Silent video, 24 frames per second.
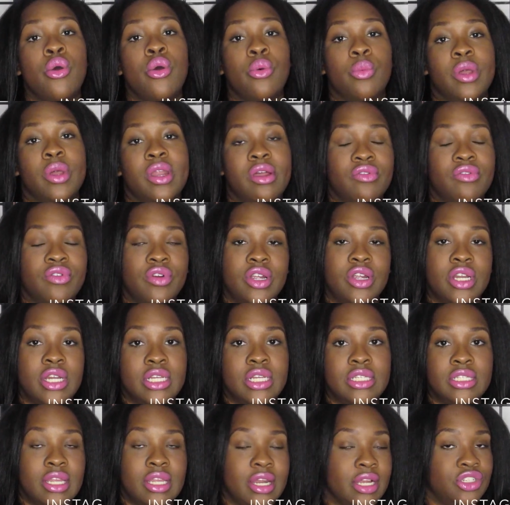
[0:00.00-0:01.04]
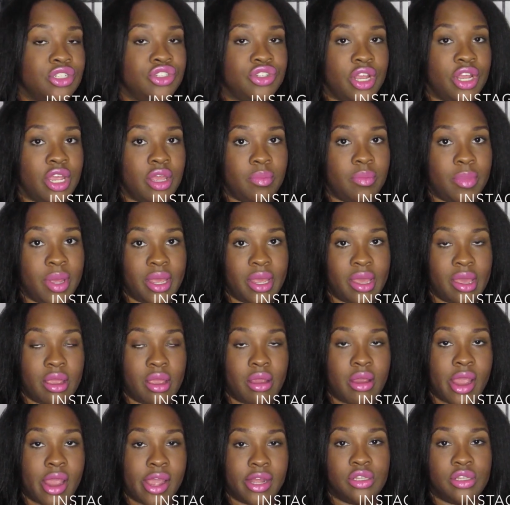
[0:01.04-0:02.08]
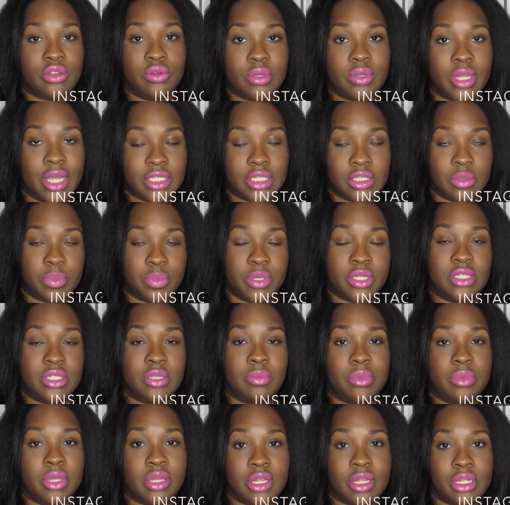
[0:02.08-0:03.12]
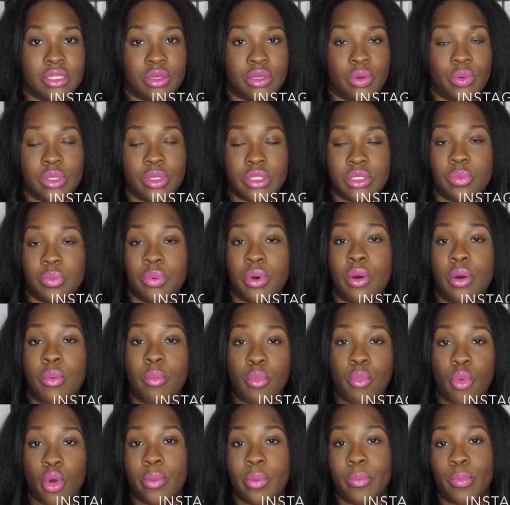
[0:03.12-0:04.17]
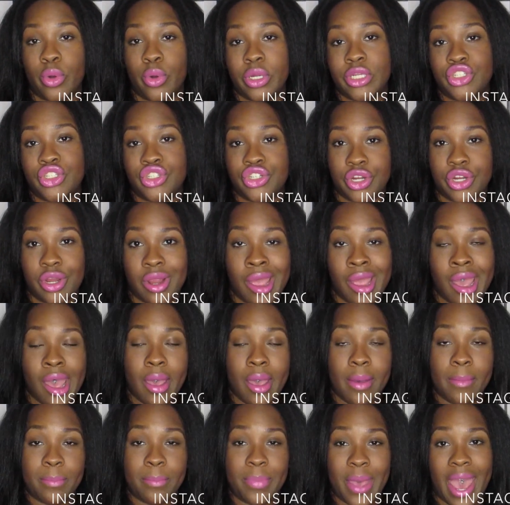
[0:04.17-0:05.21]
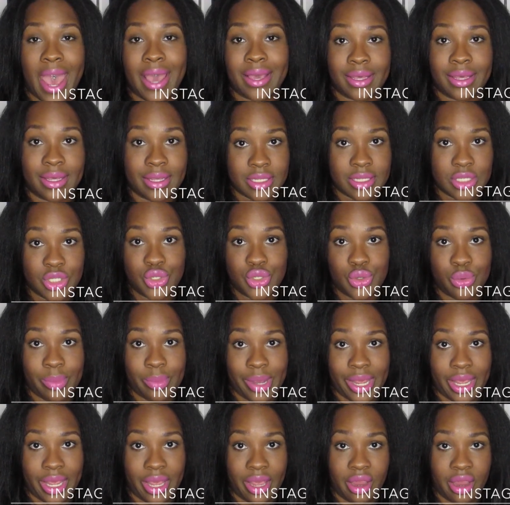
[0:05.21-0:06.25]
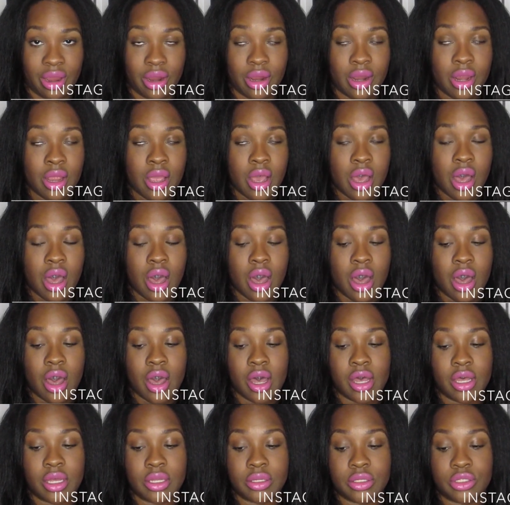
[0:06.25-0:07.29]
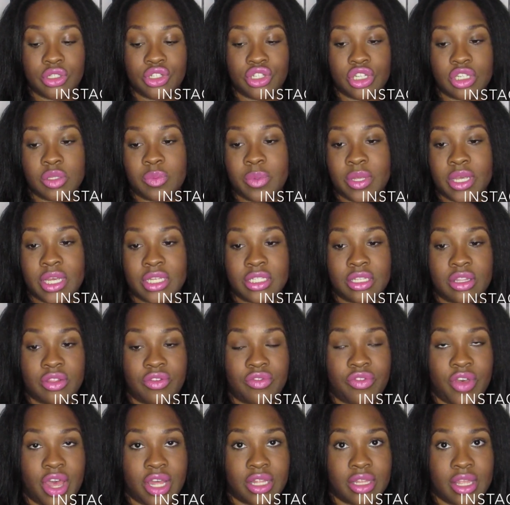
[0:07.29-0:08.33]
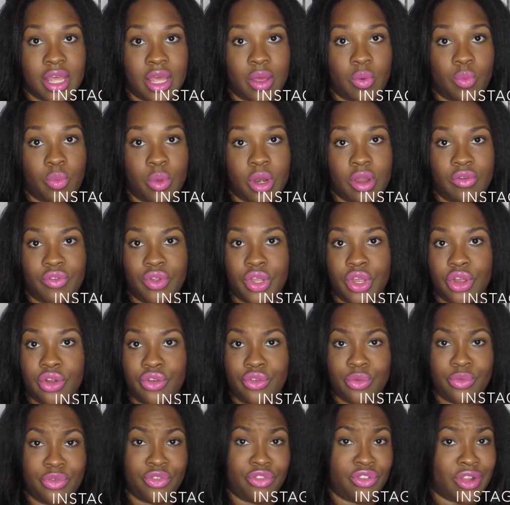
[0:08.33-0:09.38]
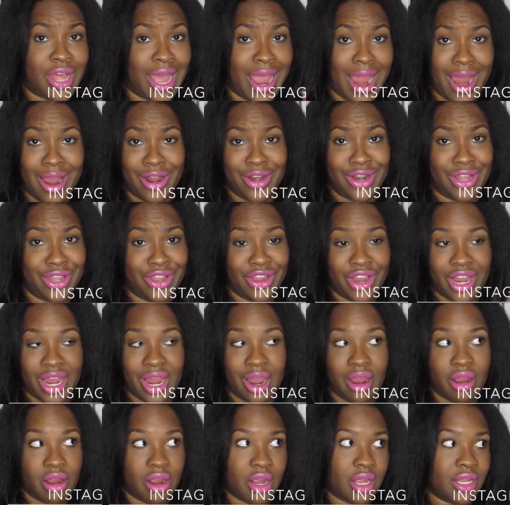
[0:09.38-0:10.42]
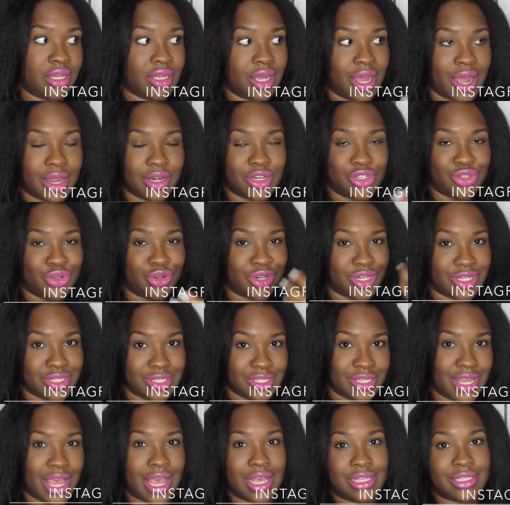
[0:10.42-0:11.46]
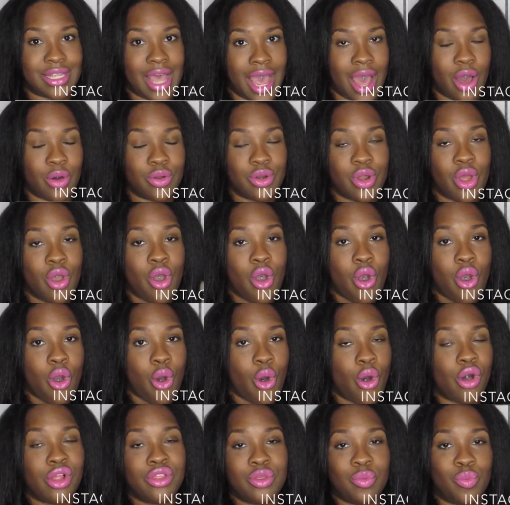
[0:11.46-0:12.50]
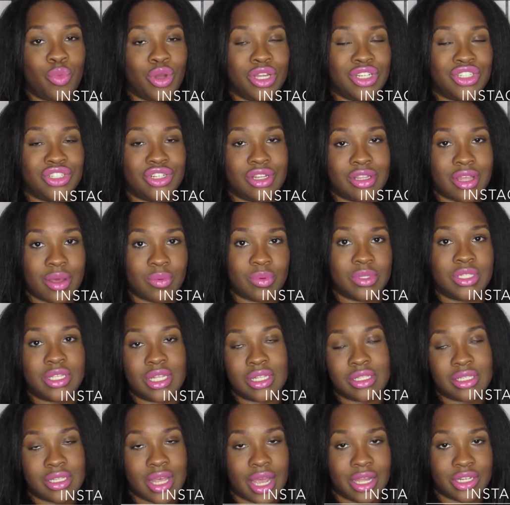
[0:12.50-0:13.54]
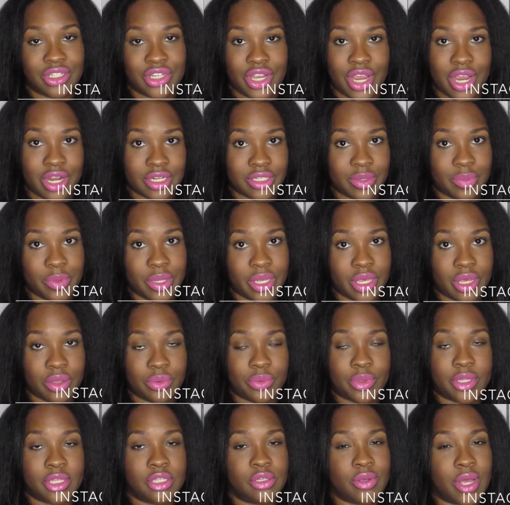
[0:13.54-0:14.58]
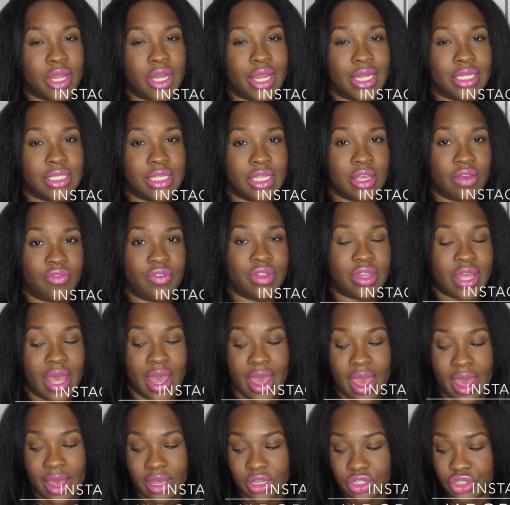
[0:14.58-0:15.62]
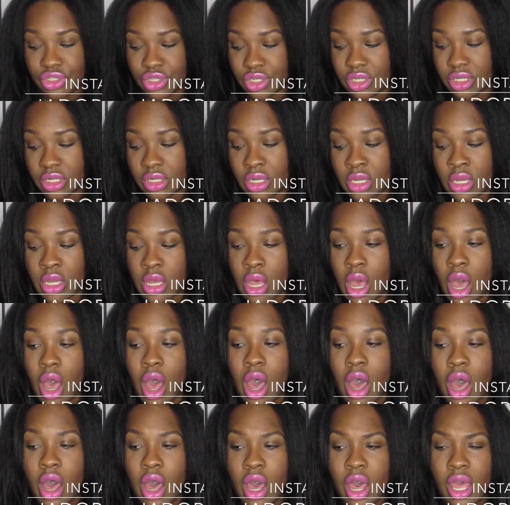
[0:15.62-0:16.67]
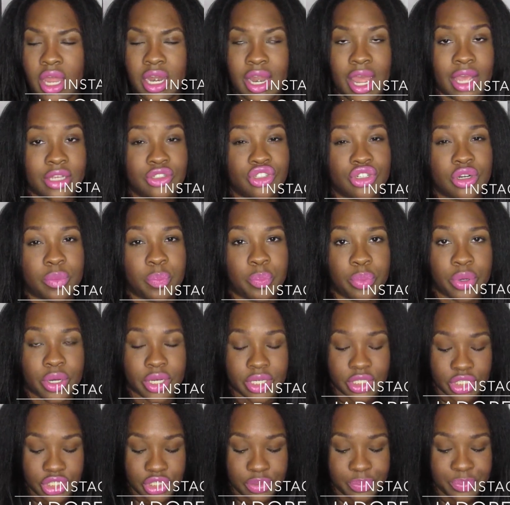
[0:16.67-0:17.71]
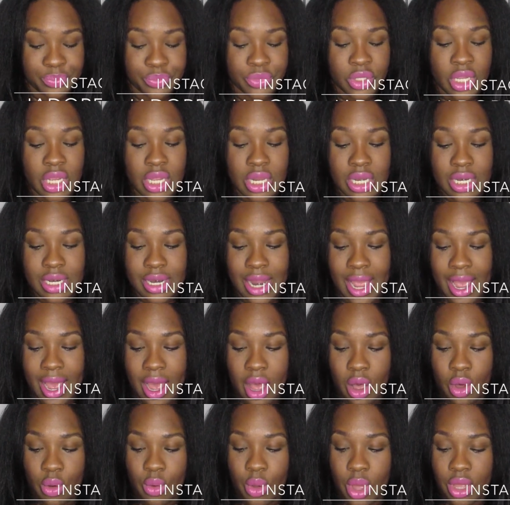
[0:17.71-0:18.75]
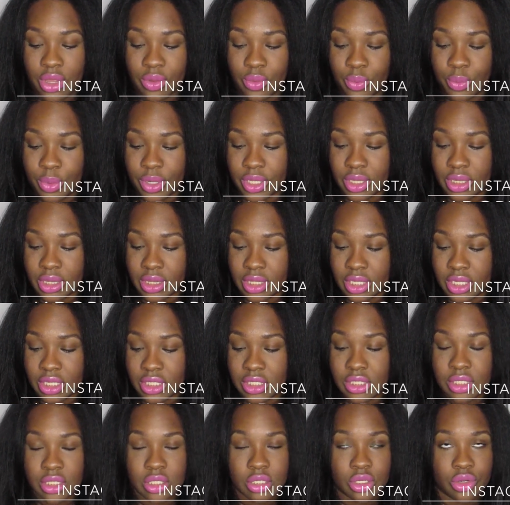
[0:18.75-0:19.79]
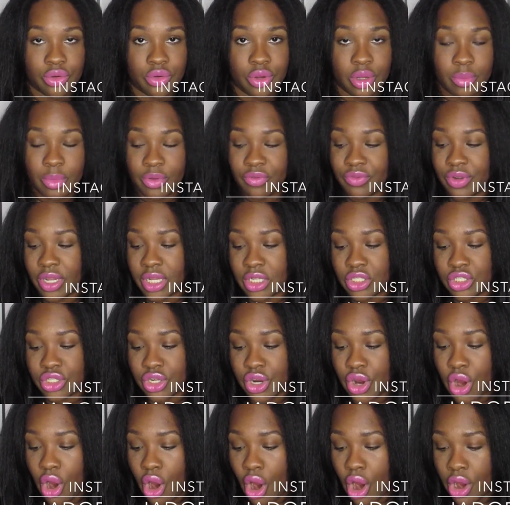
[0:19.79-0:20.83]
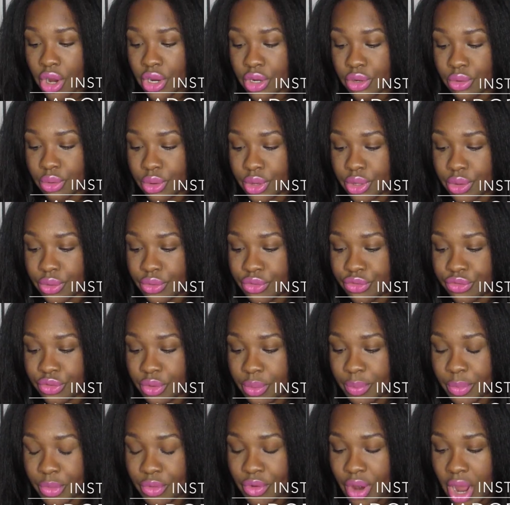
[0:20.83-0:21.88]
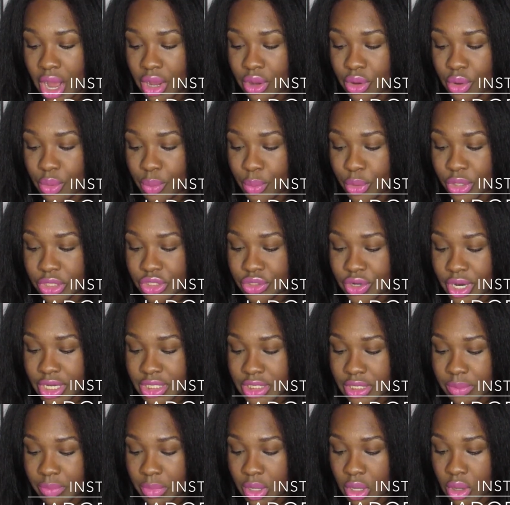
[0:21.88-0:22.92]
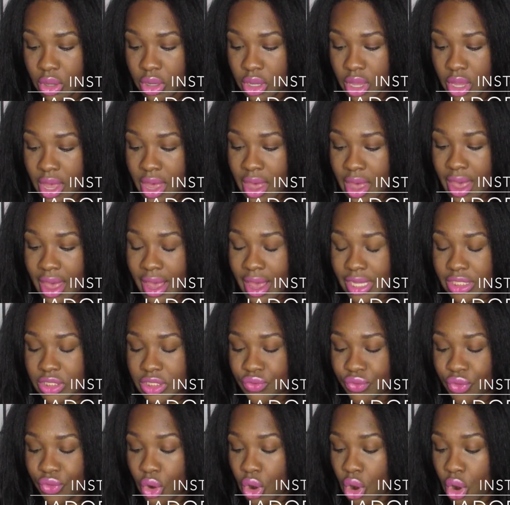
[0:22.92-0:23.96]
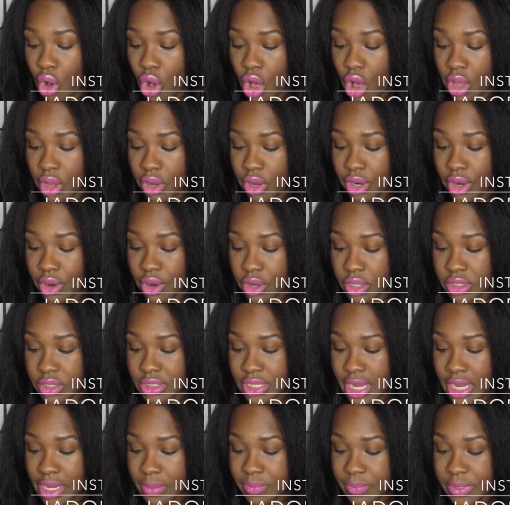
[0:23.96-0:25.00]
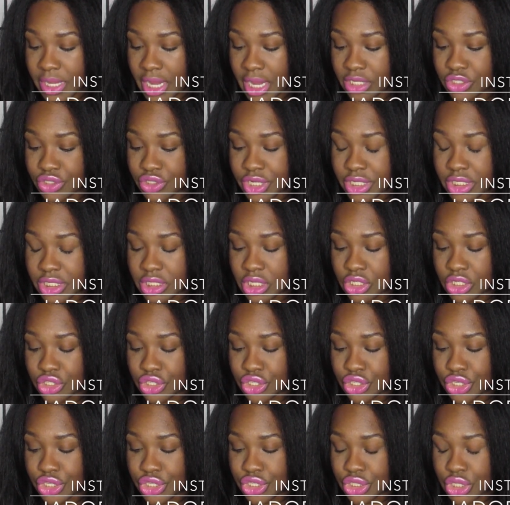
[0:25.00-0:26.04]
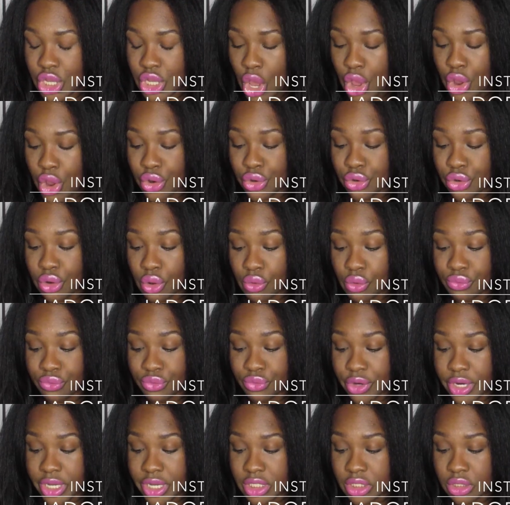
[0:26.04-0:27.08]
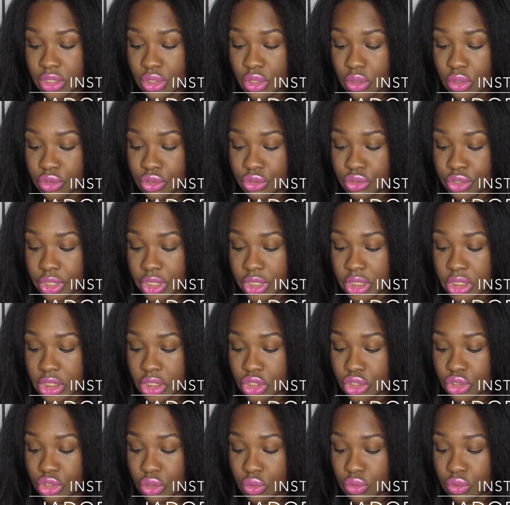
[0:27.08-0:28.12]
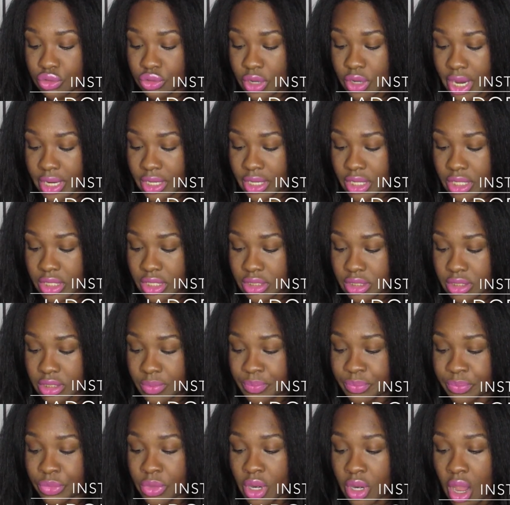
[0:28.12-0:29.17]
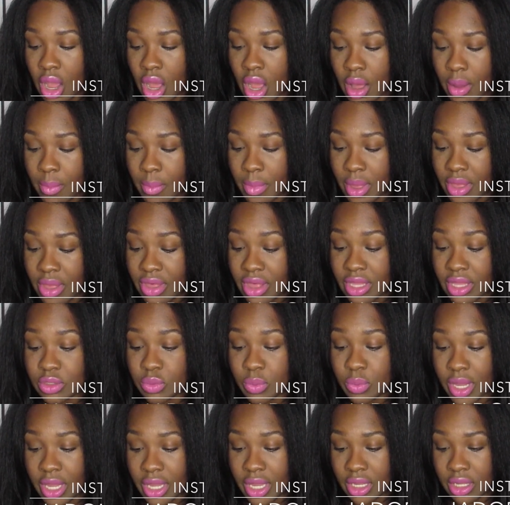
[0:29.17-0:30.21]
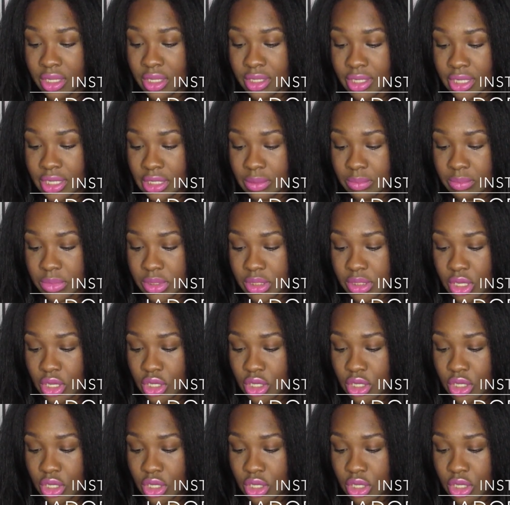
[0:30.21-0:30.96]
whenever it is that I straighten my hair, I do like to put something that's going to put more moisture back into my hair, just because of the fact that whenever you're flat ironing your hair, it kind of sort of takes out all the moisture that was inside your hair to begin with. So I like to give it that extra, an extra push. Now, with this Cream of Nature Argan Oil from Morocco Moisturizing Milk, it's for all curl types and transitioners, no frizz, no shrinkage, no dryness, is what it claims.